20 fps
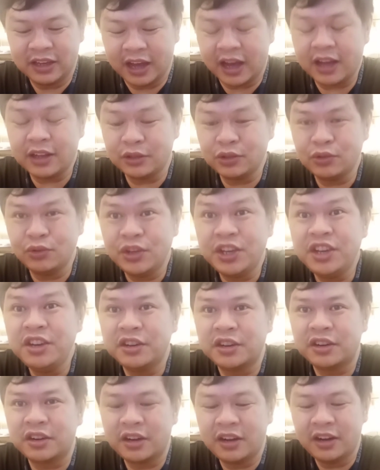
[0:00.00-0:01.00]
to
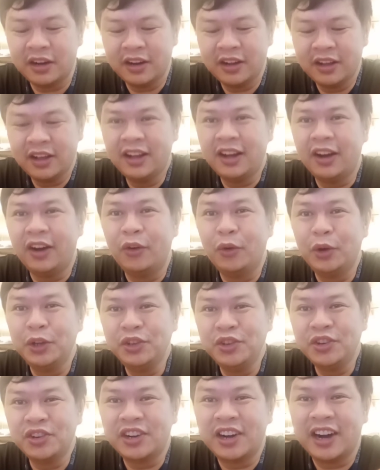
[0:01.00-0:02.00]
hear what
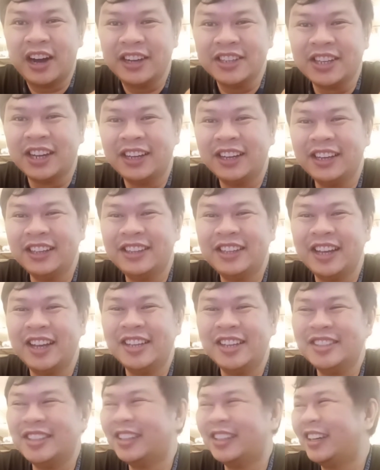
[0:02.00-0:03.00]
you're actually
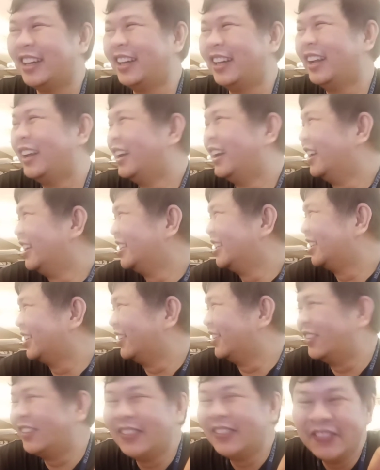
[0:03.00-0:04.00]
tasting.
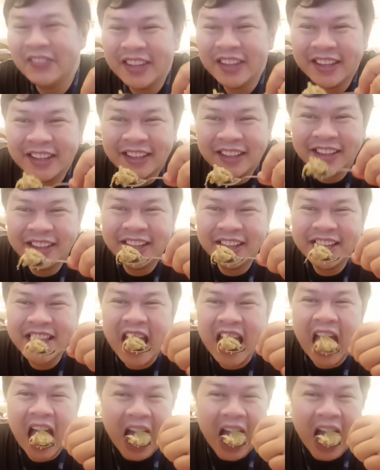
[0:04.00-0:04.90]
So, then.